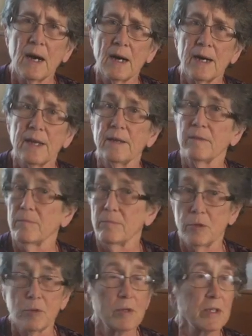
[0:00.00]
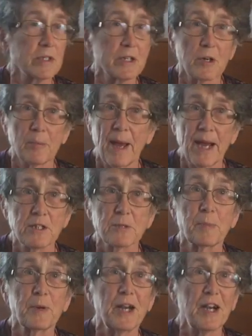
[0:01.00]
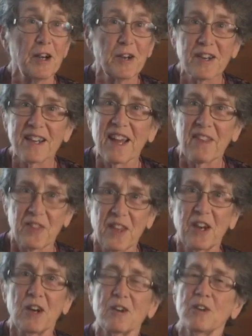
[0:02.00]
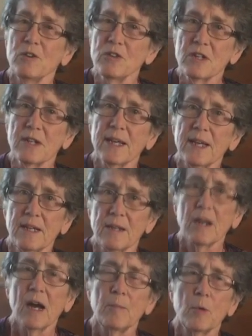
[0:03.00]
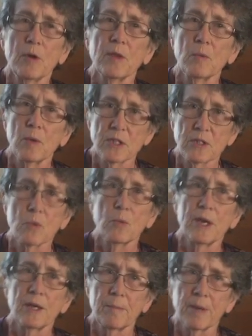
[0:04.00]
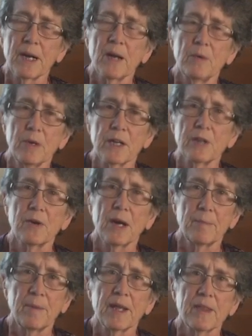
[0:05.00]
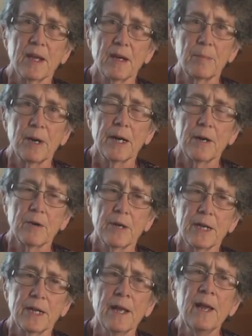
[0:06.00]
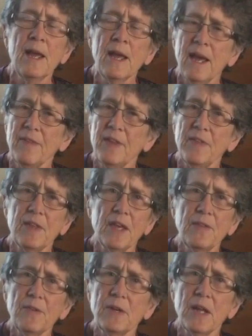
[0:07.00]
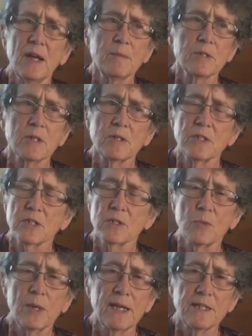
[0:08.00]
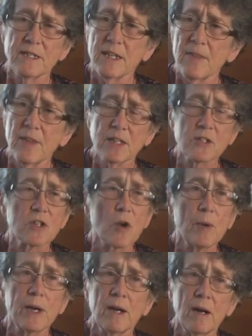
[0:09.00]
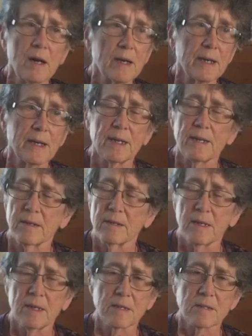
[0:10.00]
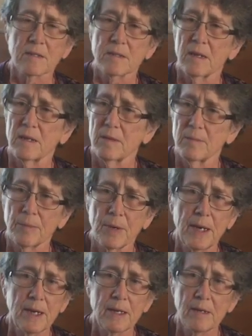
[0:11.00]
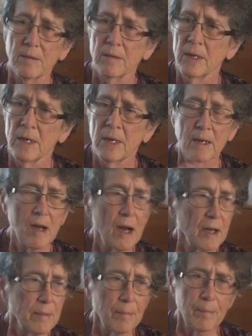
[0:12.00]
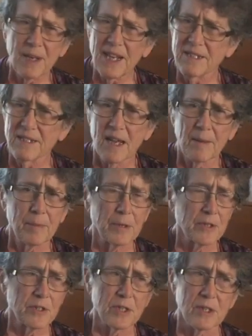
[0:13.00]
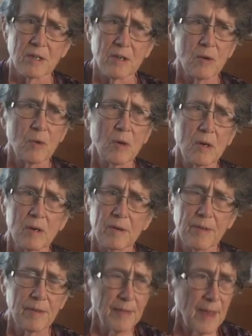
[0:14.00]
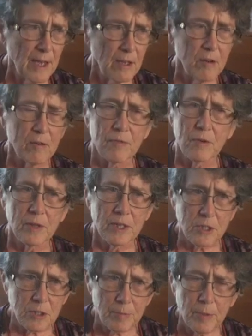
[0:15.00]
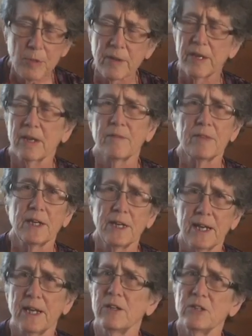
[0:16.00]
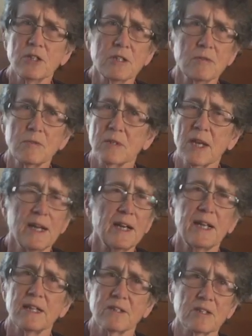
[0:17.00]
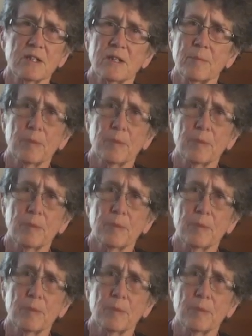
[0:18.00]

I do consider mass prayer, get there usually not more than once a week, but I really try and make that a priority. And then the other times are just when I see things going on, it, it's uh, praying, God bless that person, or thank you for this beauty of the day, just kind of instant